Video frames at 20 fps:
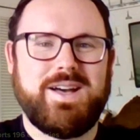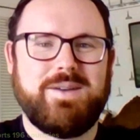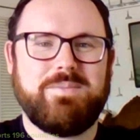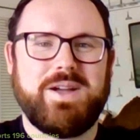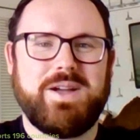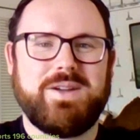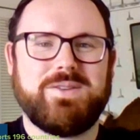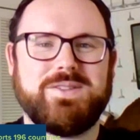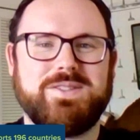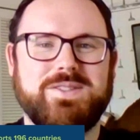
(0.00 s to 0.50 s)

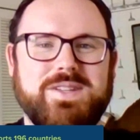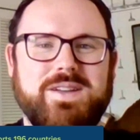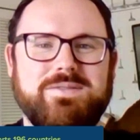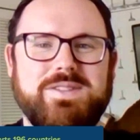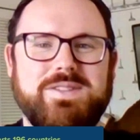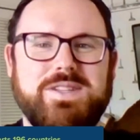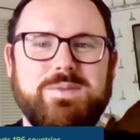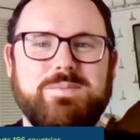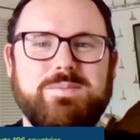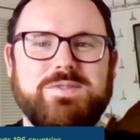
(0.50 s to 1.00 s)

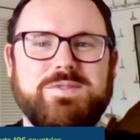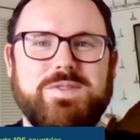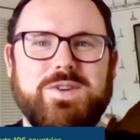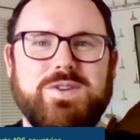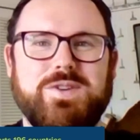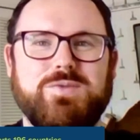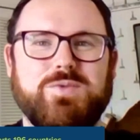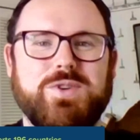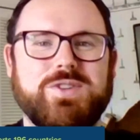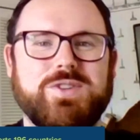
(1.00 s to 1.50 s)
Microsoft Teams
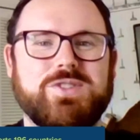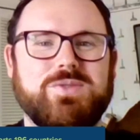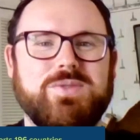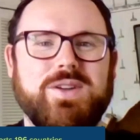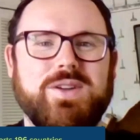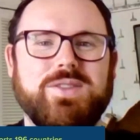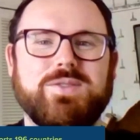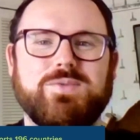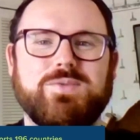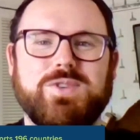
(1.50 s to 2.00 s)
Phone works
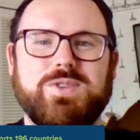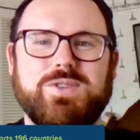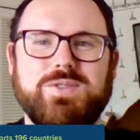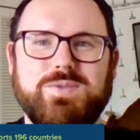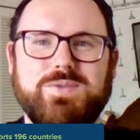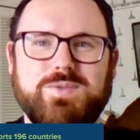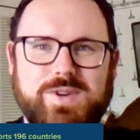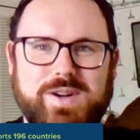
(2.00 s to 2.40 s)
around the world.